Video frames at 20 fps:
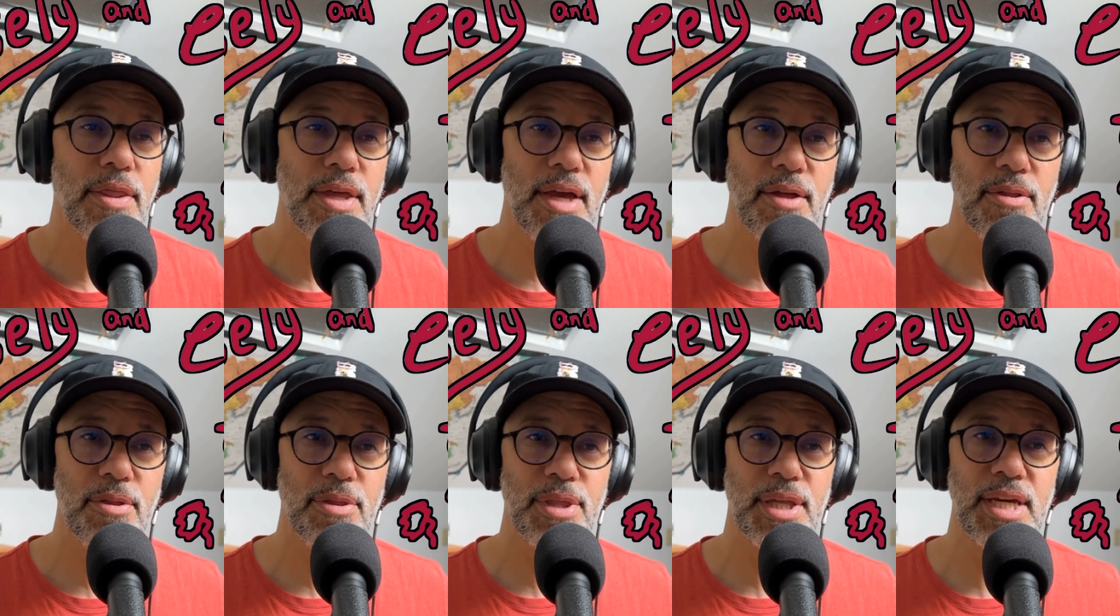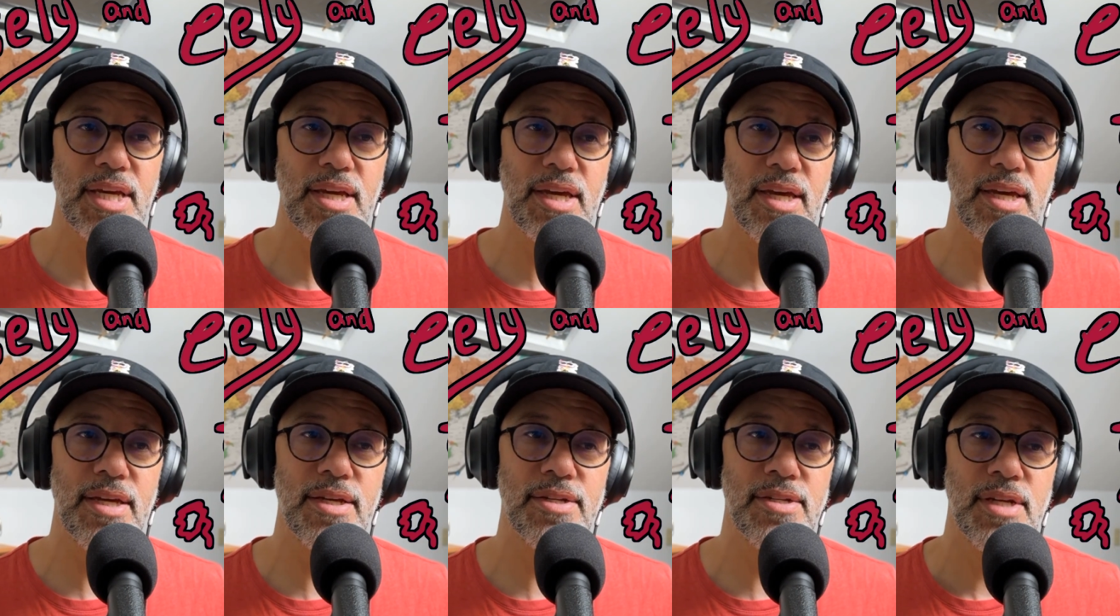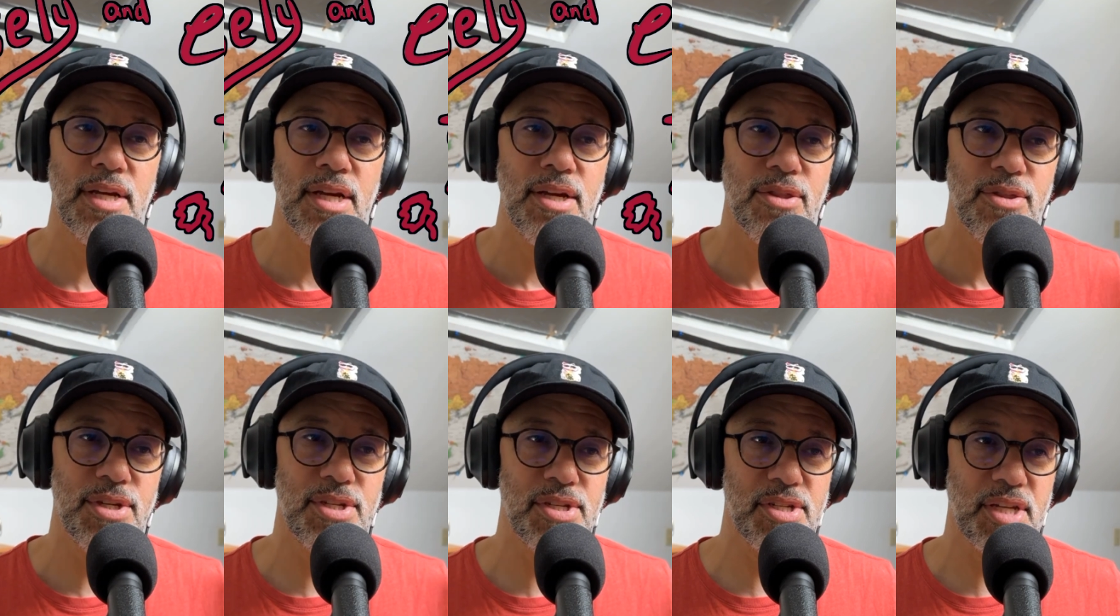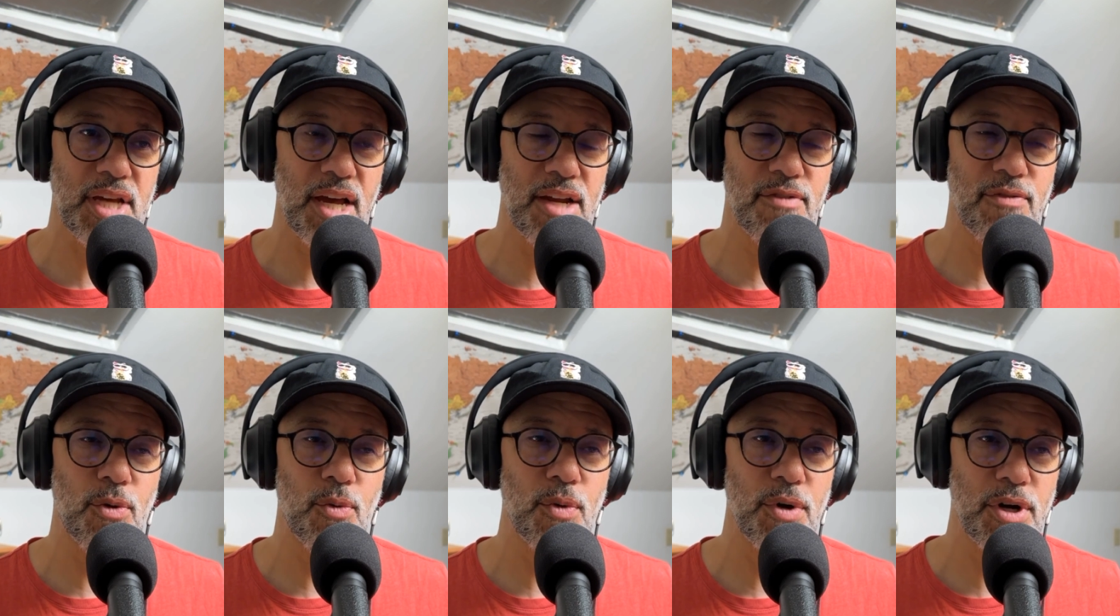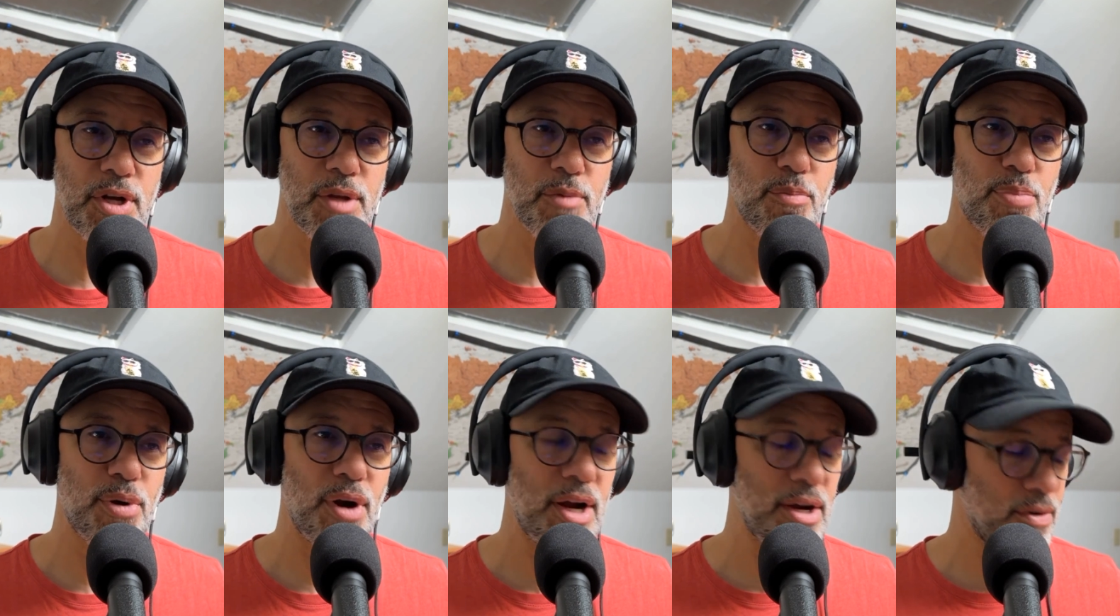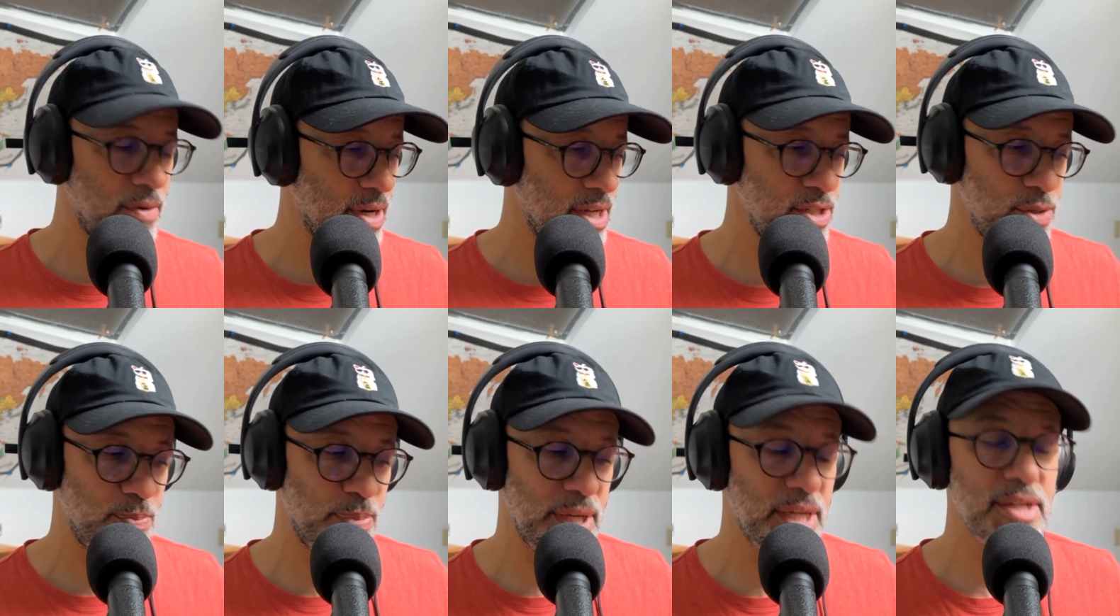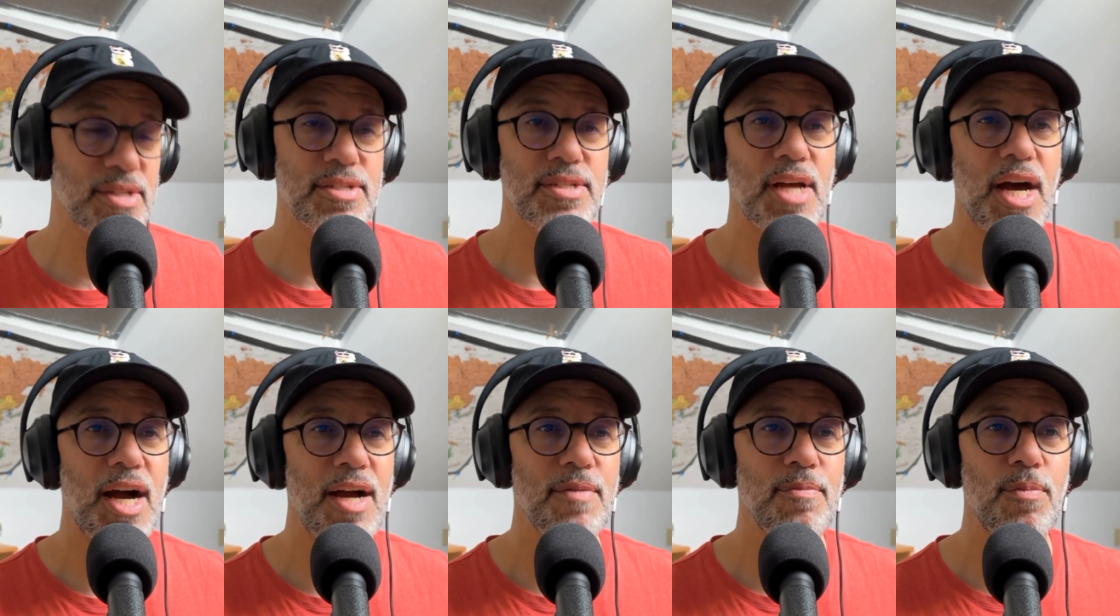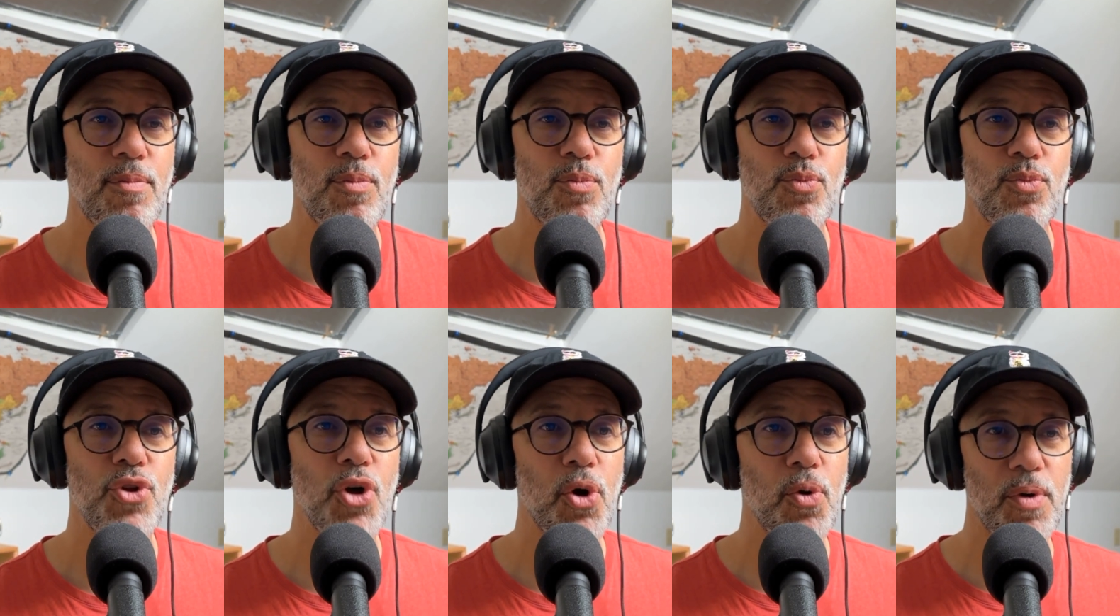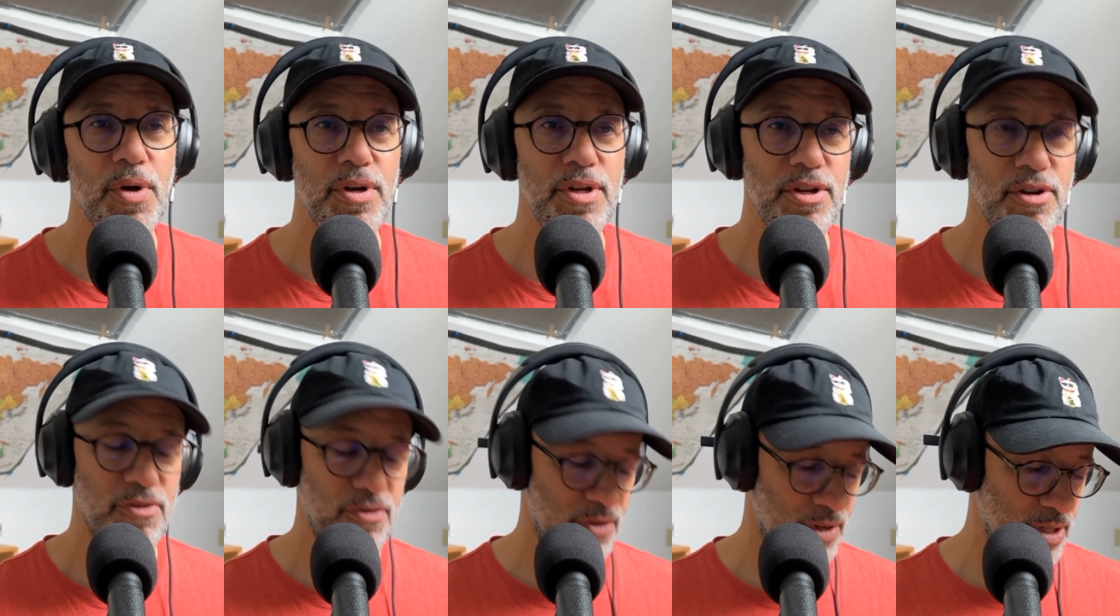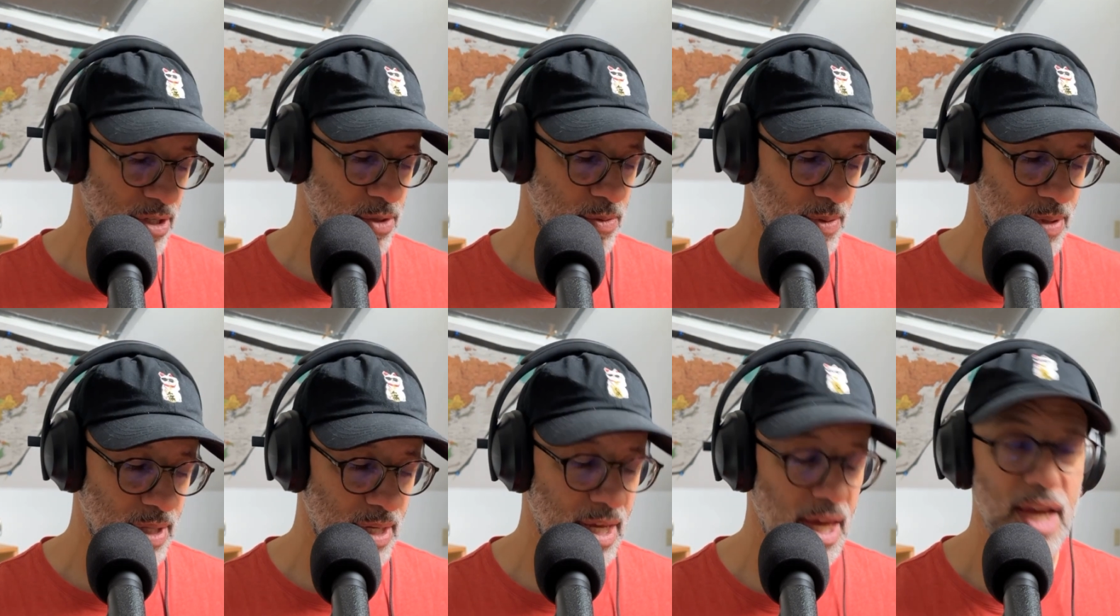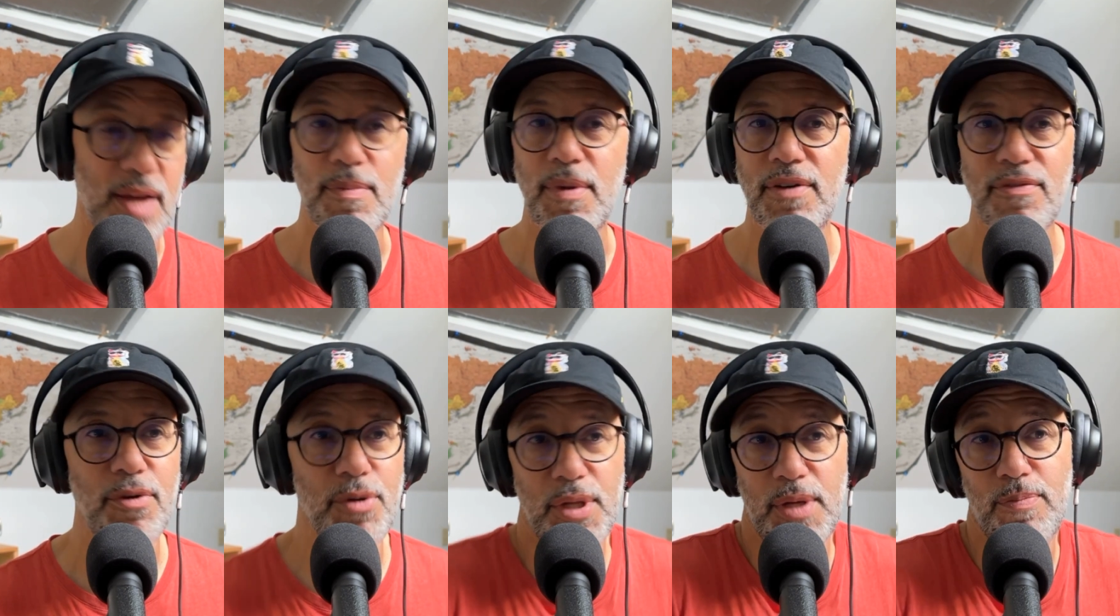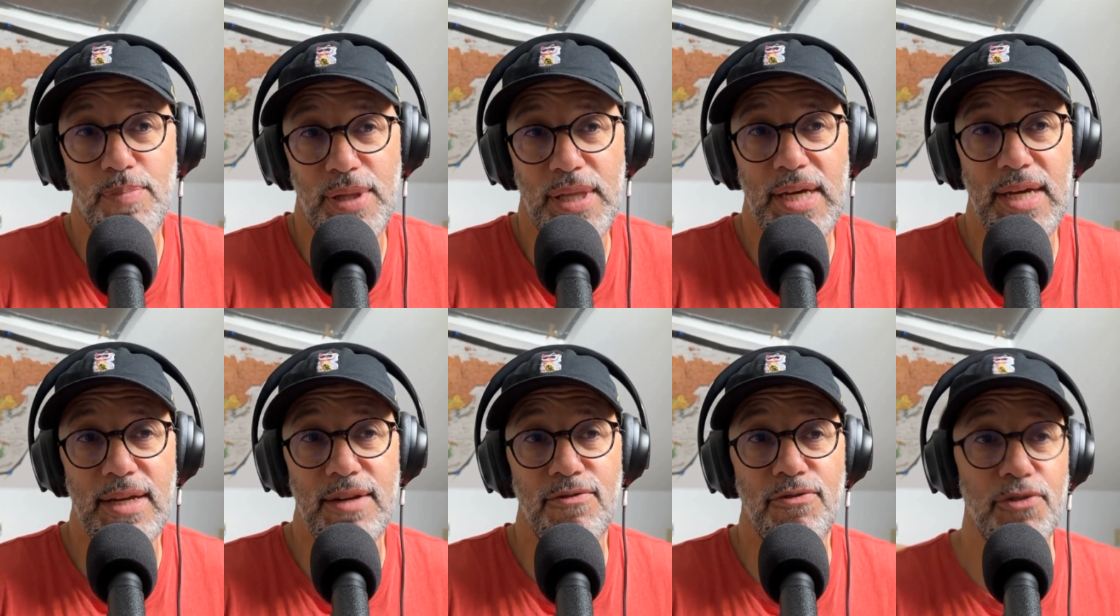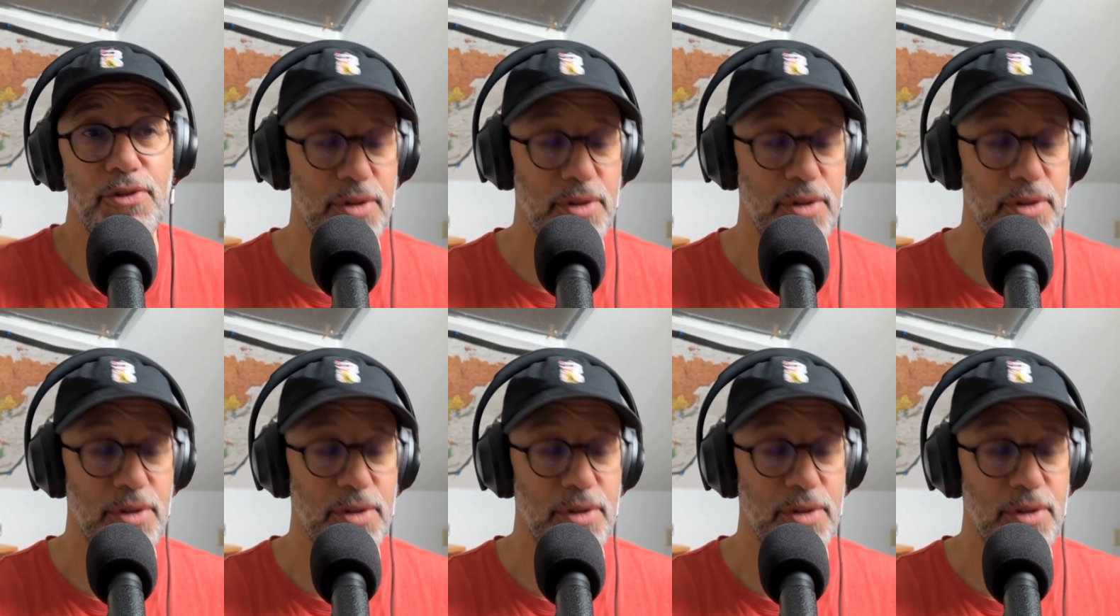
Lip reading: The other thing is, this is kind of a work in progress because I'm nowhere near finished with the game. I've only played for